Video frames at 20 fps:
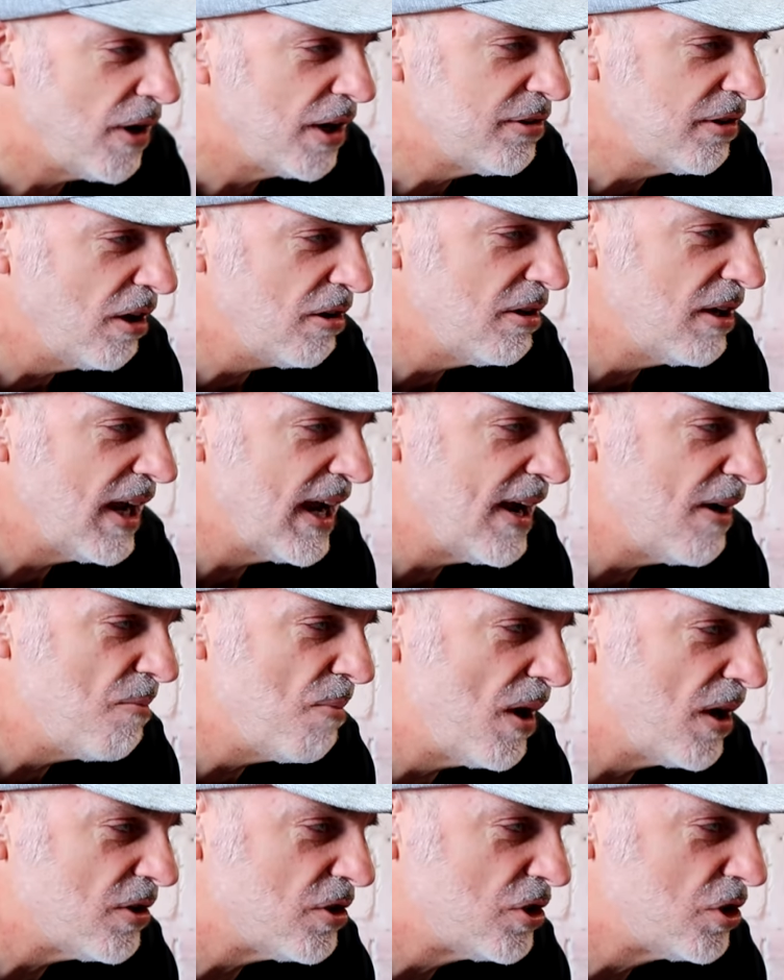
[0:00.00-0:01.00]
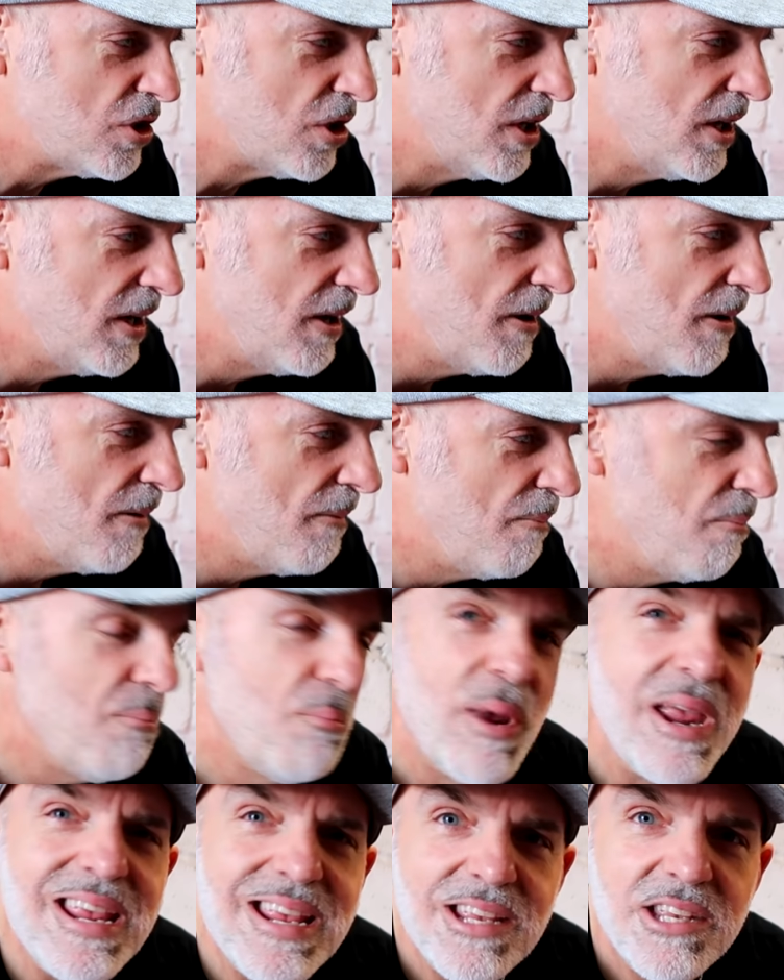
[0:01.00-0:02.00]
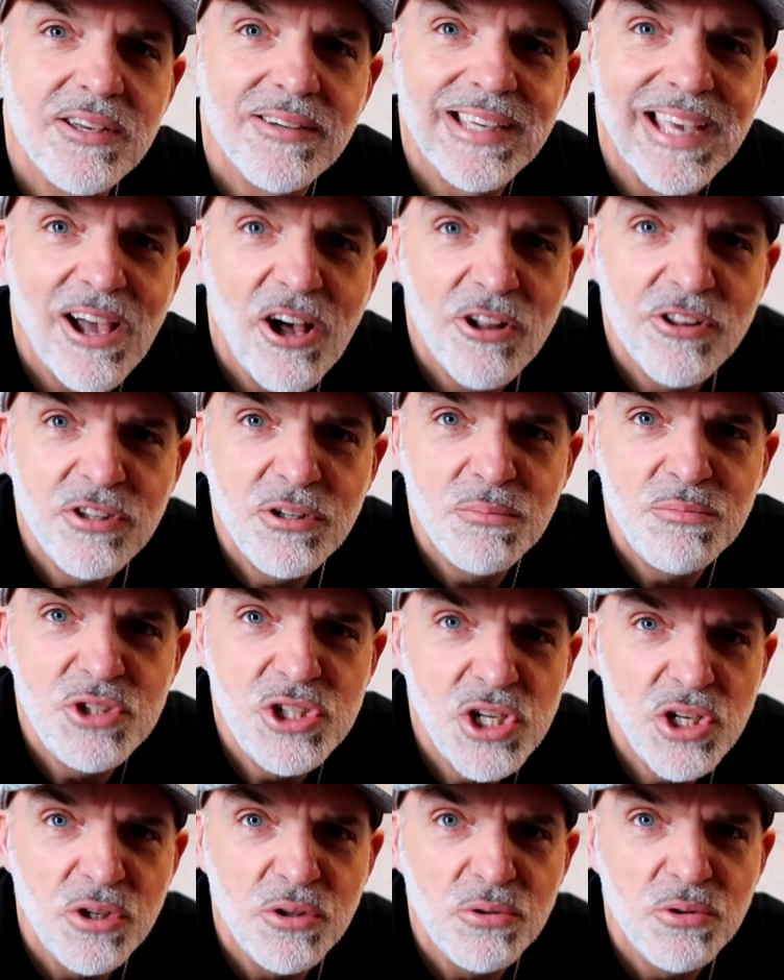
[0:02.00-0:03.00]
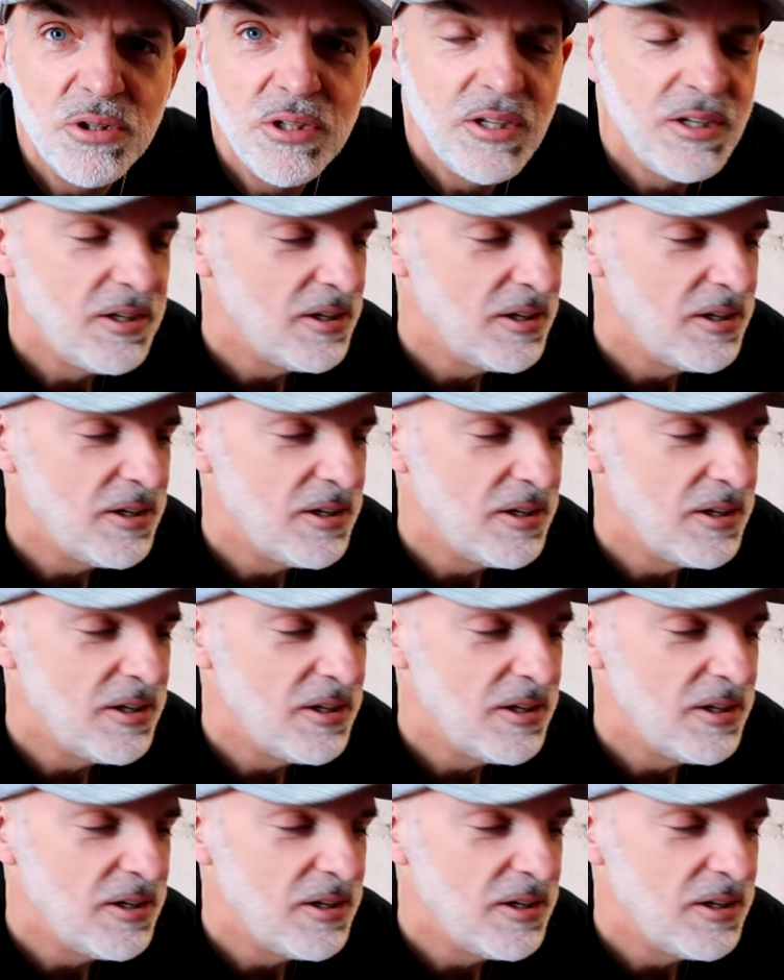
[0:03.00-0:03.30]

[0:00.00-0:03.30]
I don't know how much meat you get on them new.